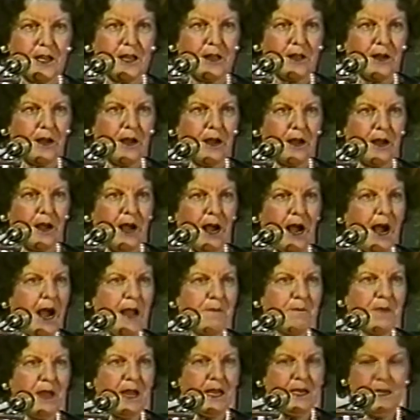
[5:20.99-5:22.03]
I
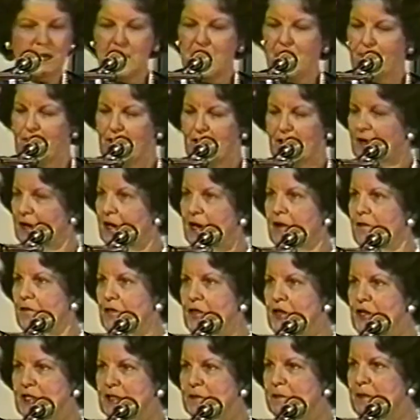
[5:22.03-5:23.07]
may never give
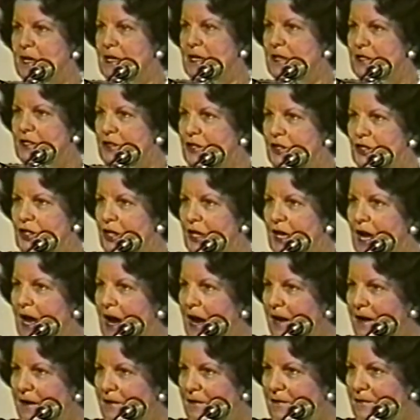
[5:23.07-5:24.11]
this message
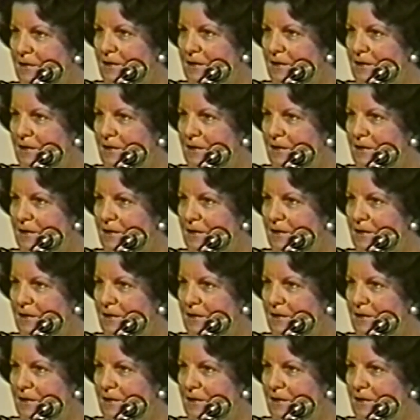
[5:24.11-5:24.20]
again.